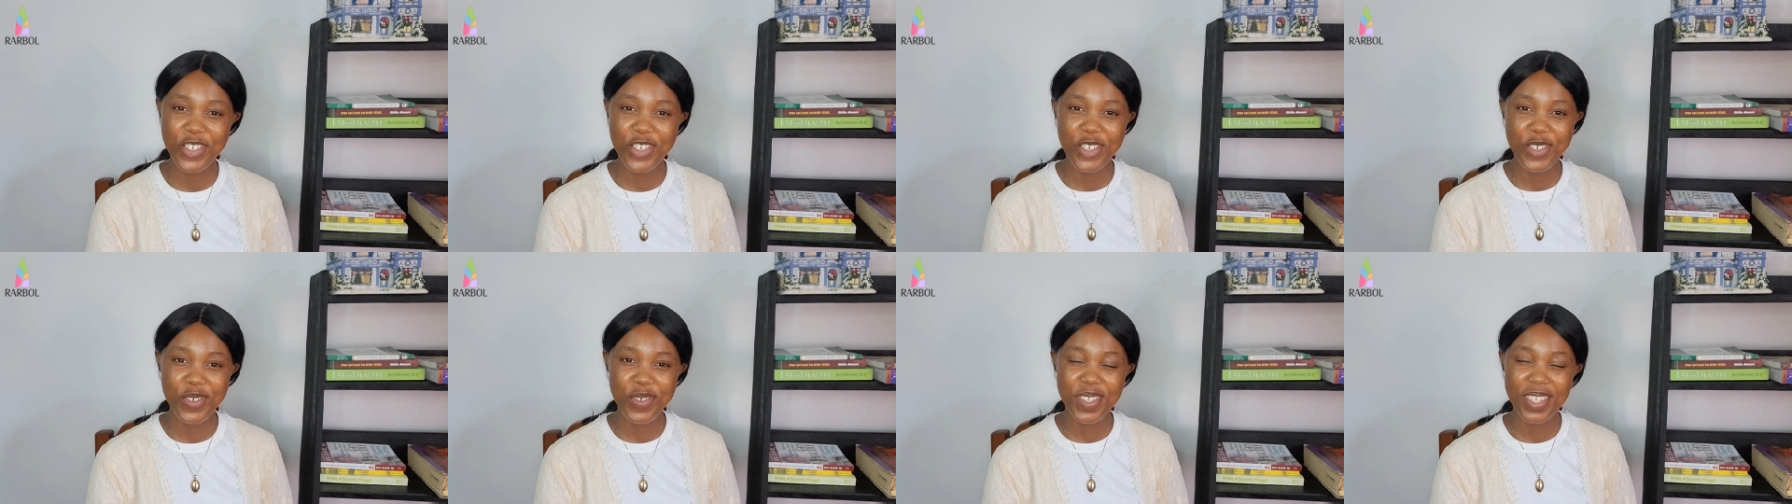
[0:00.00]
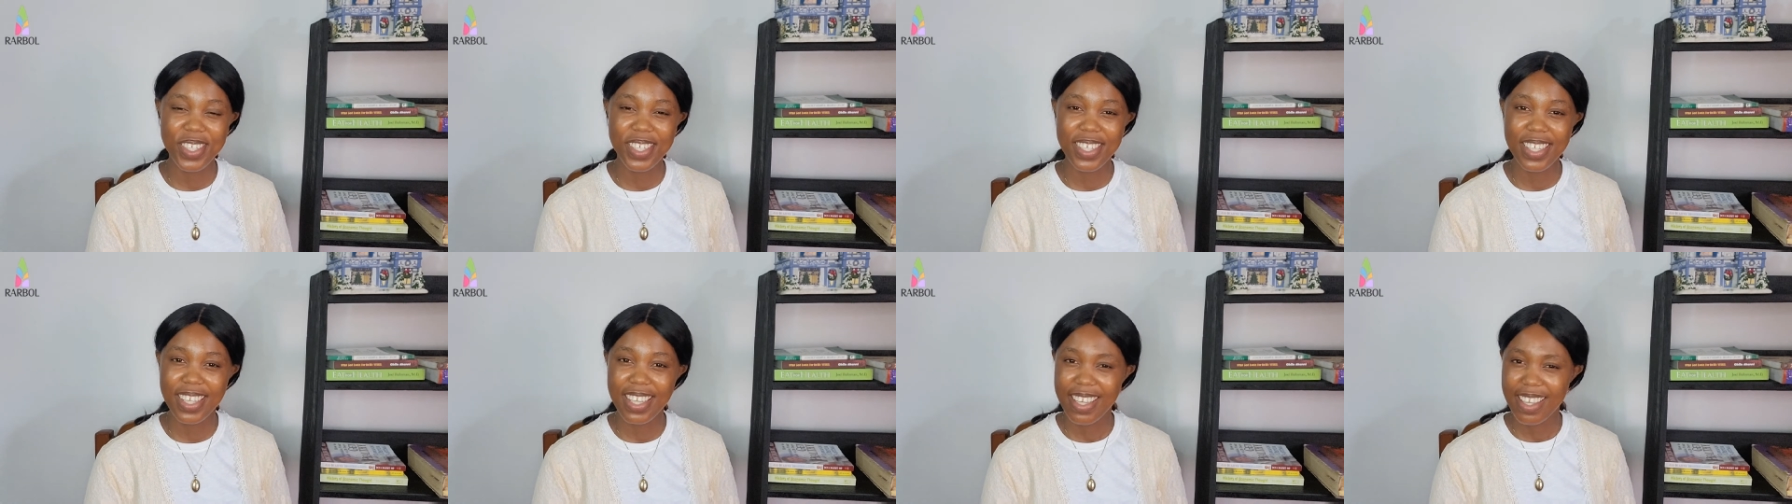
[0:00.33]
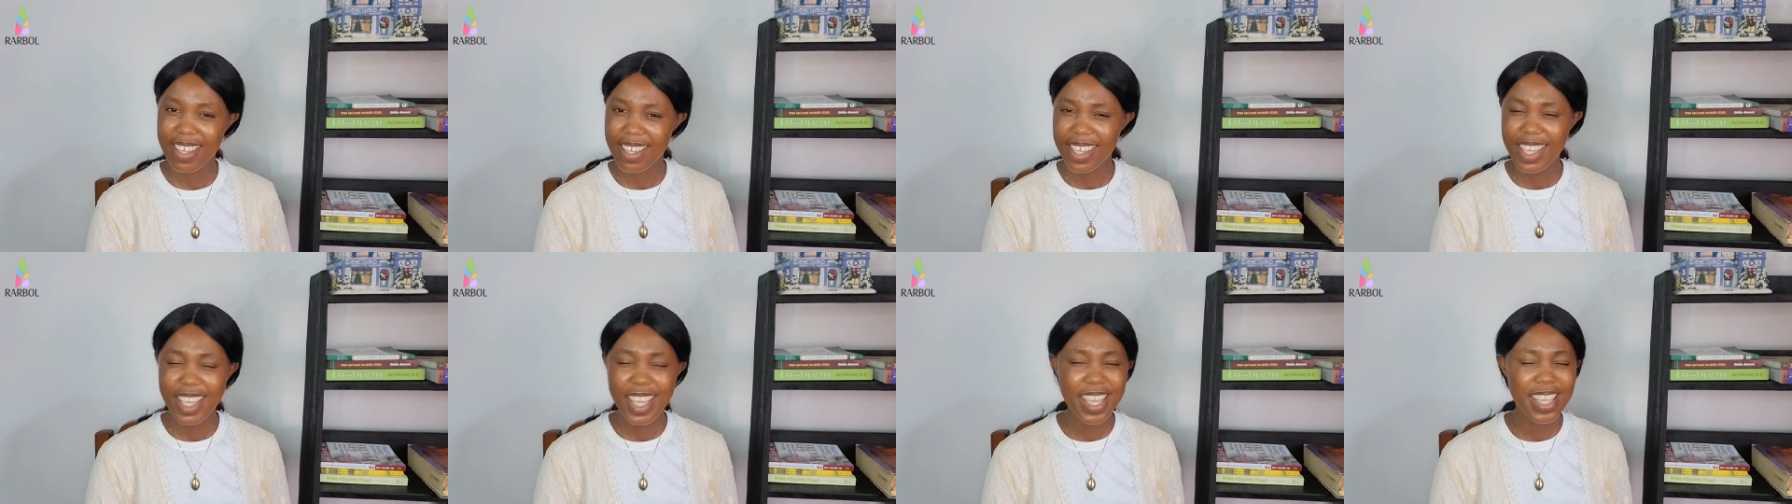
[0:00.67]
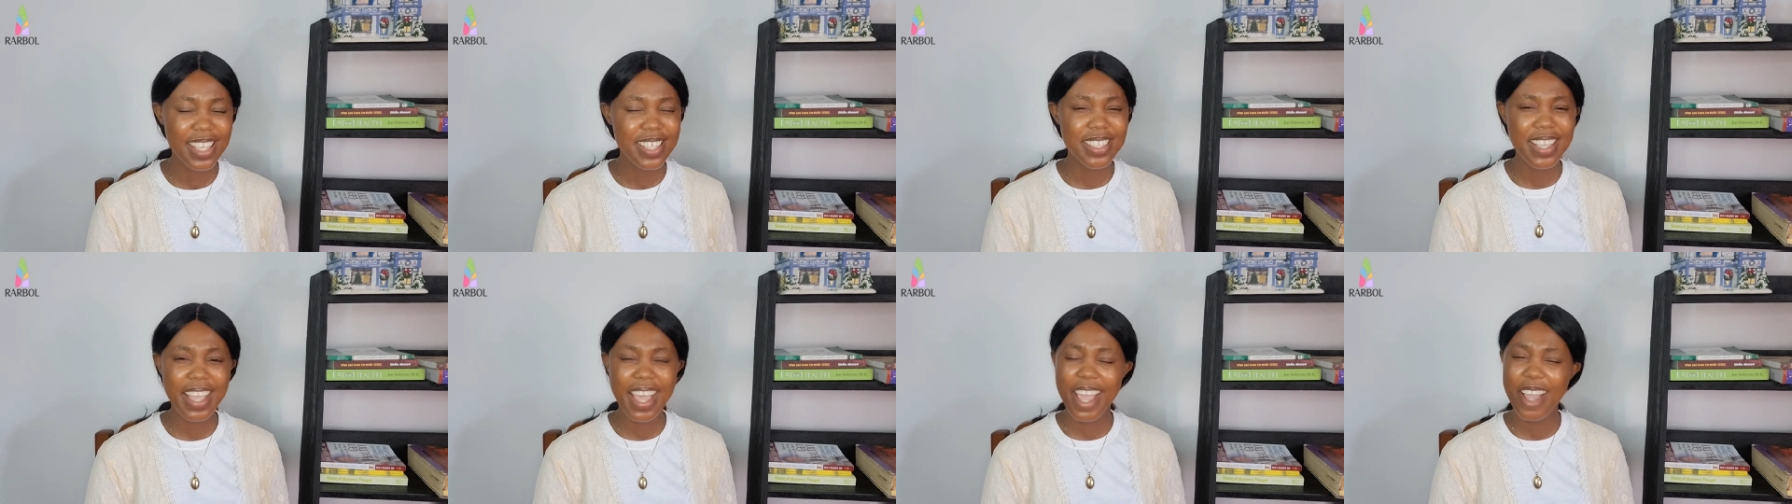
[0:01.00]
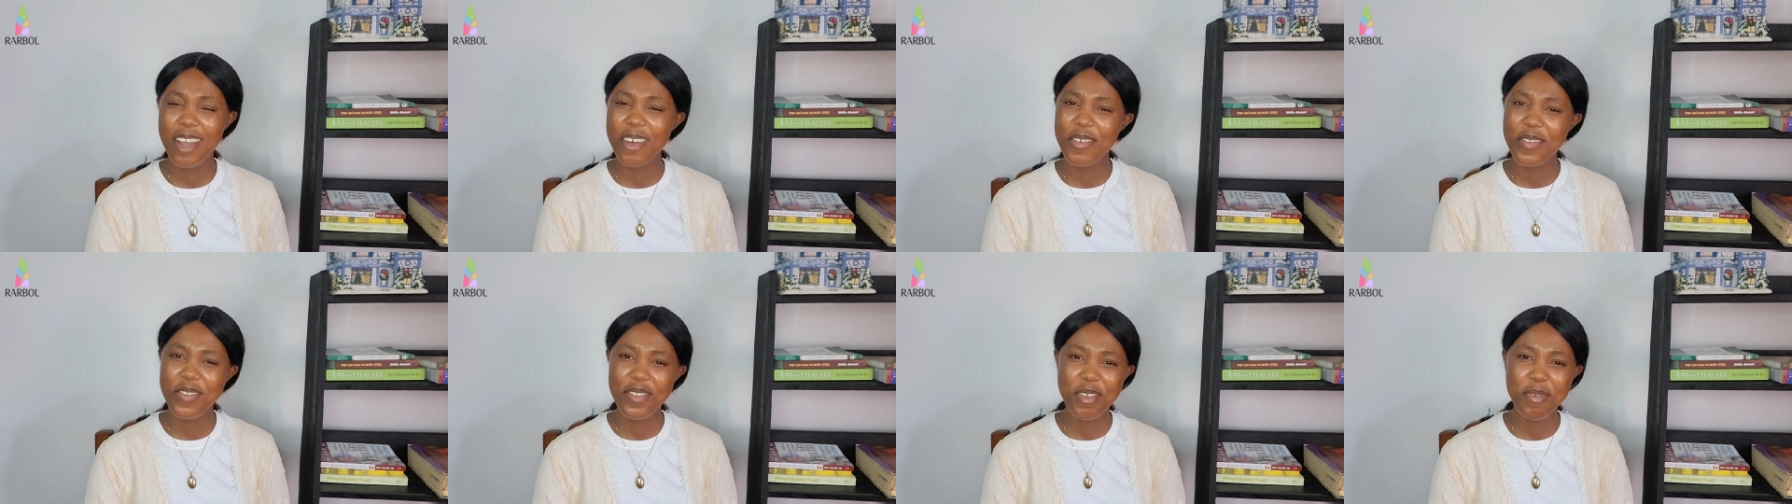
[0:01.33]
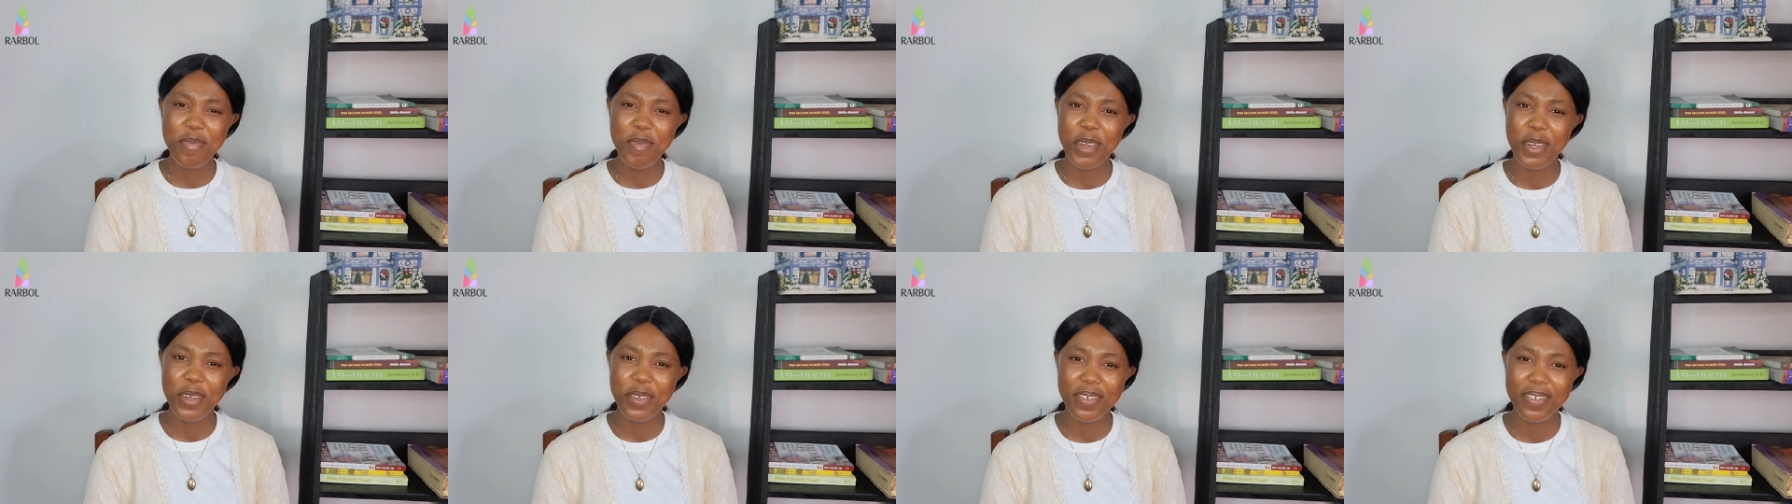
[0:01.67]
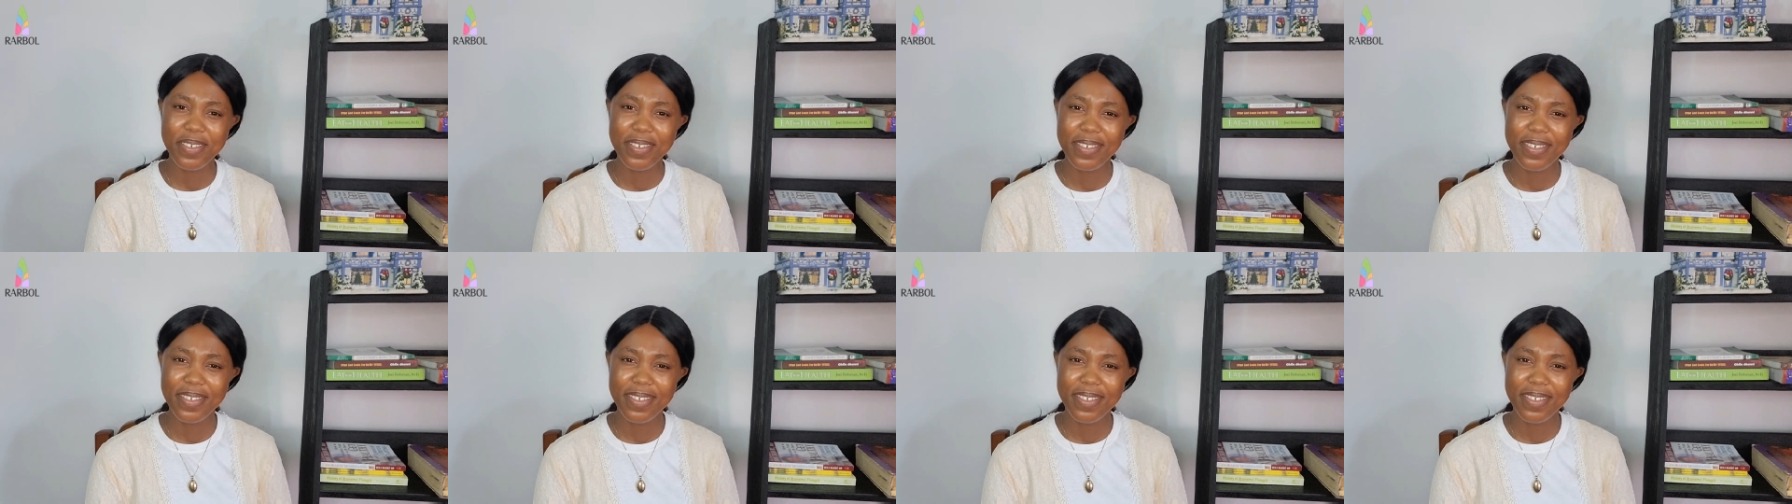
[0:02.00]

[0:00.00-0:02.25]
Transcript: juice. It's a healthy meal.